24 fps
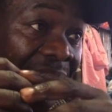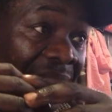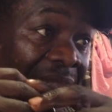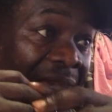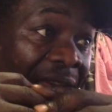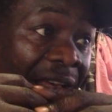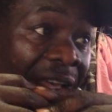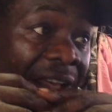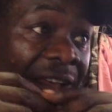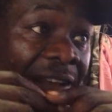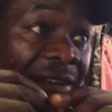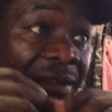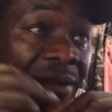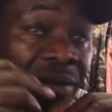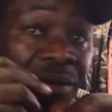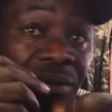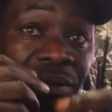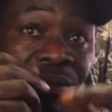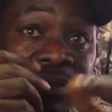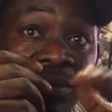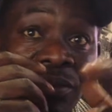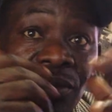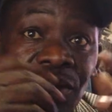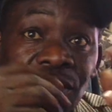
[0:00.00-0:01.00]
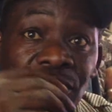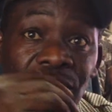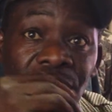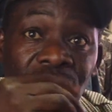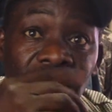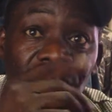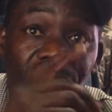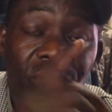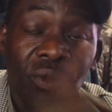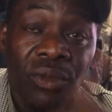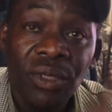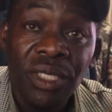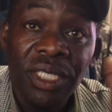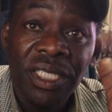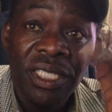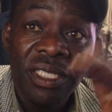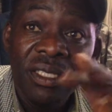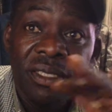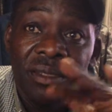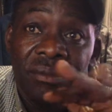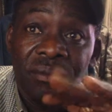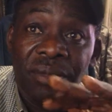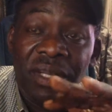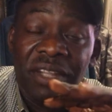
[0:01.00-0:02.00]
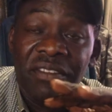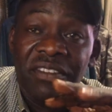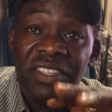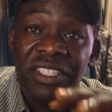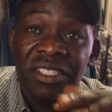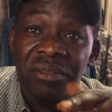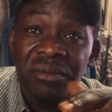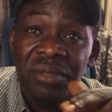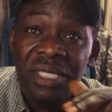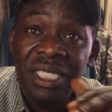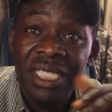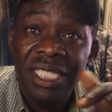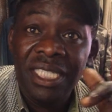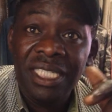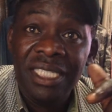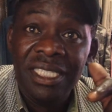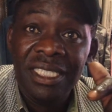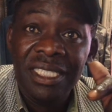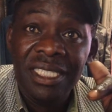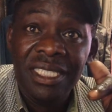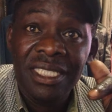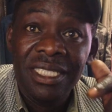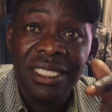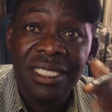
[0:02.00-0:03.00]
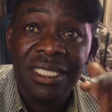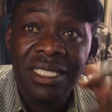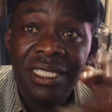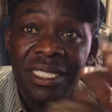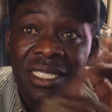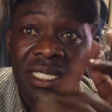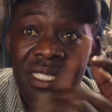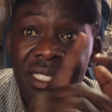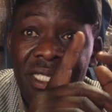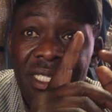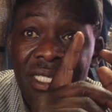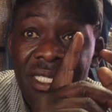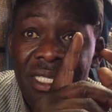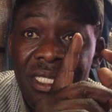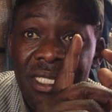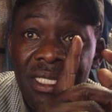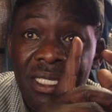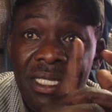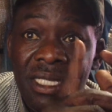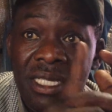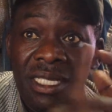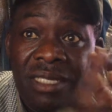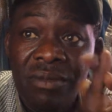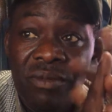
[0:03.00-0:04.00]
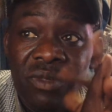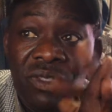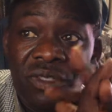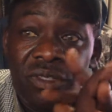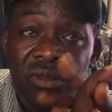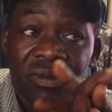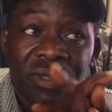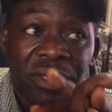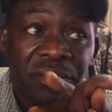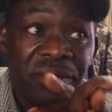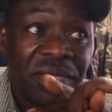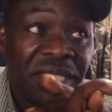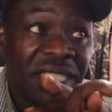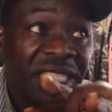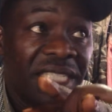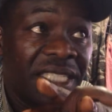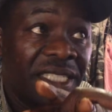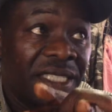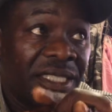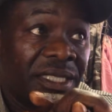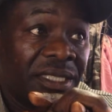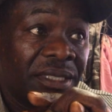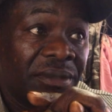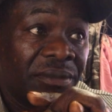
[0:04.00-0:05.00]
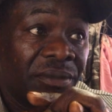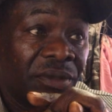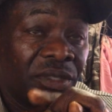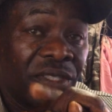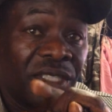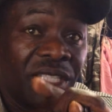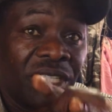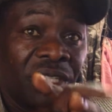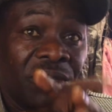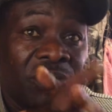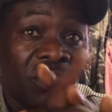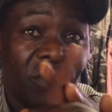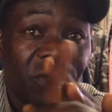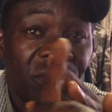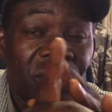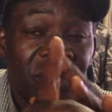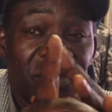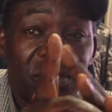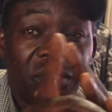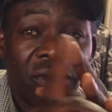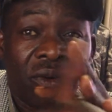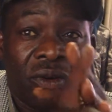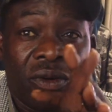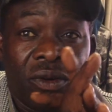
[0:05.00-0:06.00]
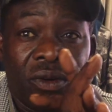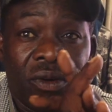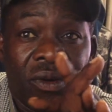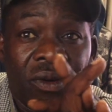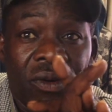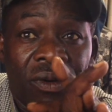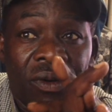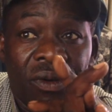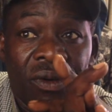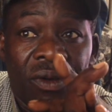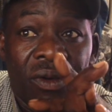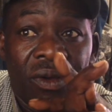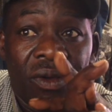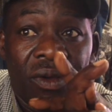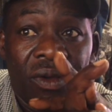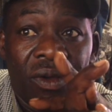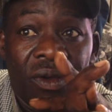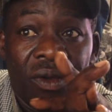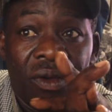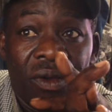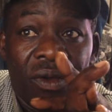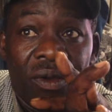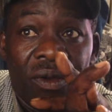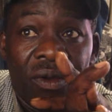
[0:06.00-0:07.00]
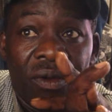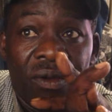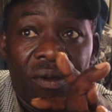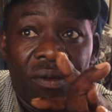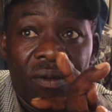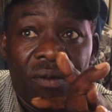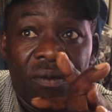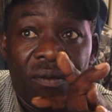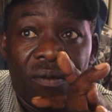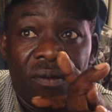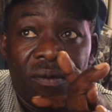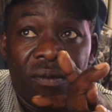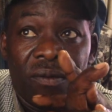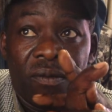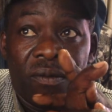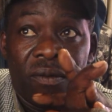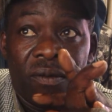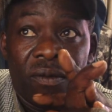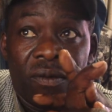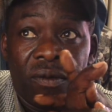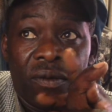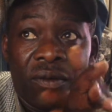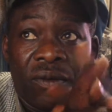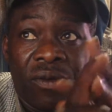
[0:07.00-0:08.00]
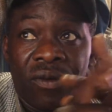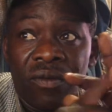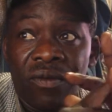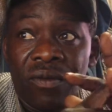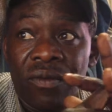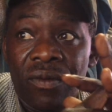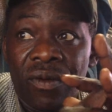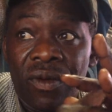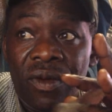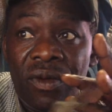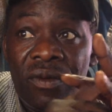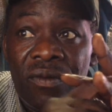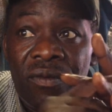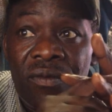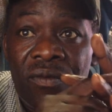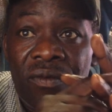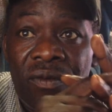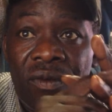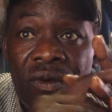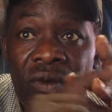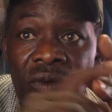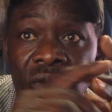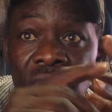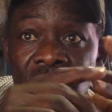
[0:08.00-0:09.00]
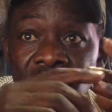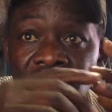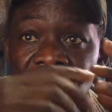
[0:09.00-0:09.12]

uh, doing private meetings, and most of the meetings mostly was for for for